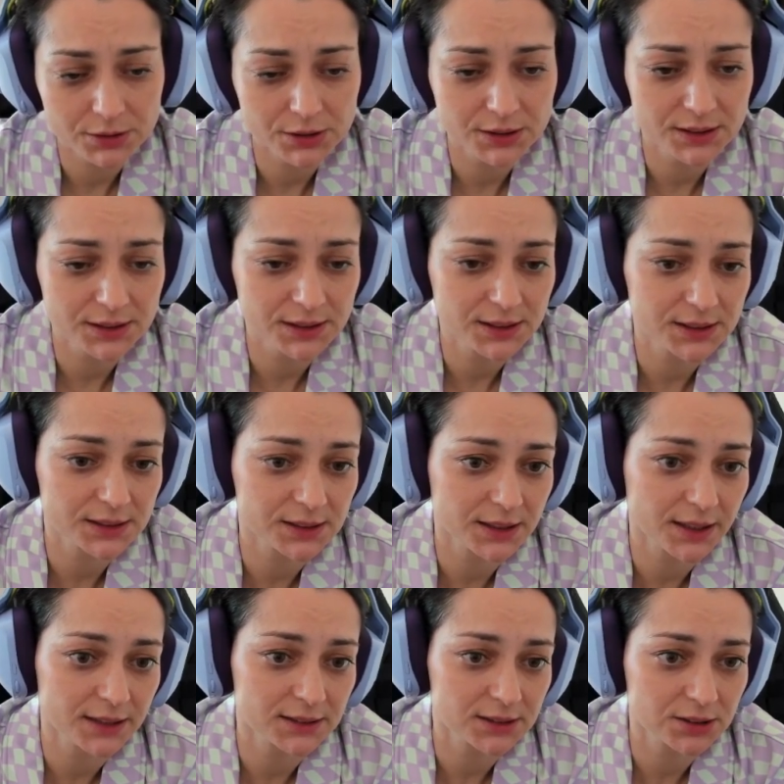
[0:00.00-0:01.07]
d6,
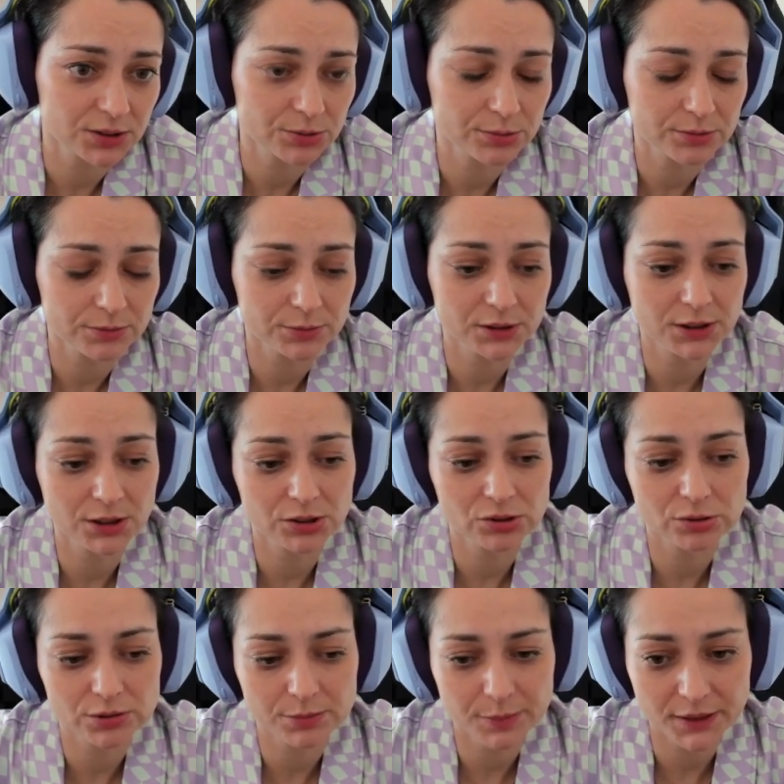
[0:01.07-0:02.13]
and you will need
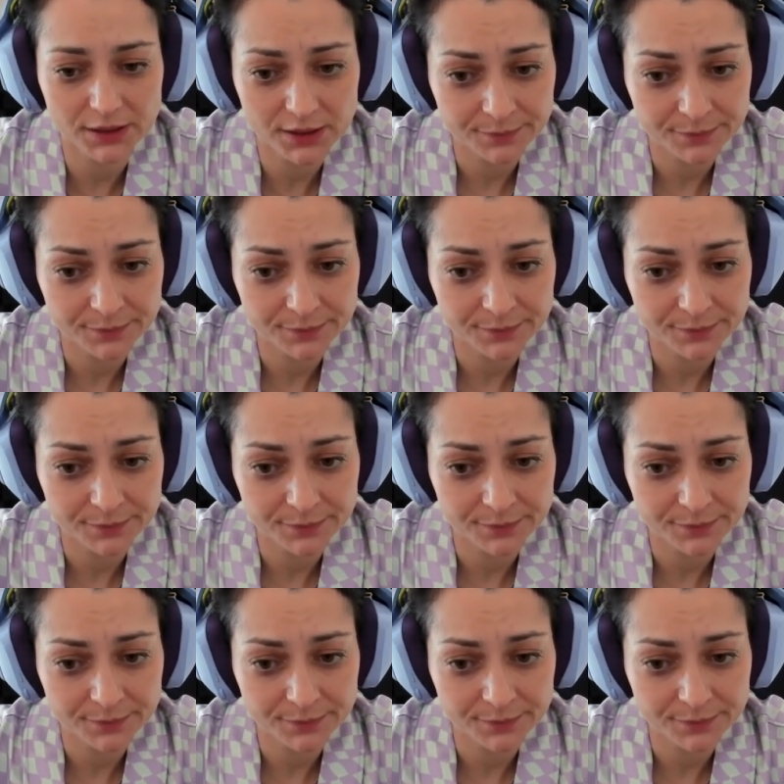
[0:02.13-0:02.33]
to spend